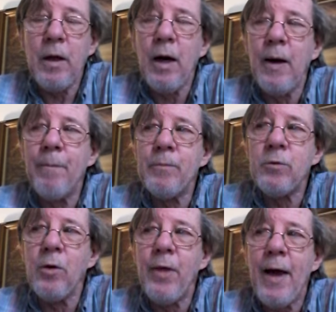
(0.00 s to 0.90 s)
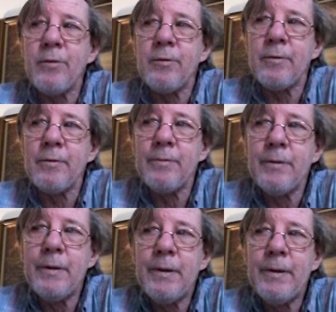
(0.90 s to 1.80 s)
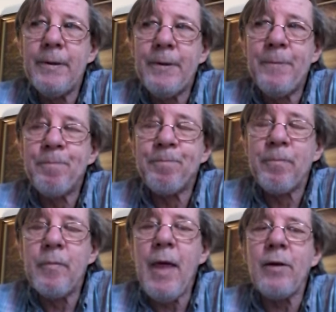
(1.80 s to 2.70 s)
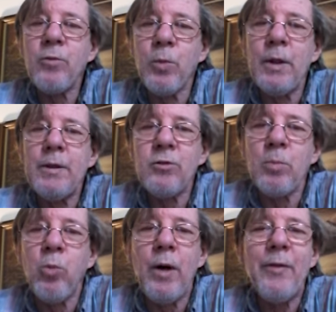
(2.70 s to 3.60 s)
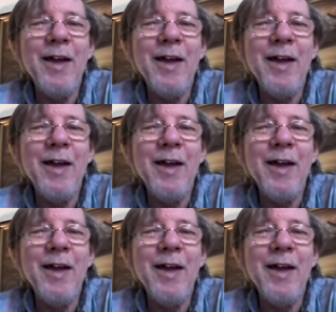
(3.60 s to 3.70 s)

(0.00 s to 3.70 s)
Um, so that's that's really disappointing.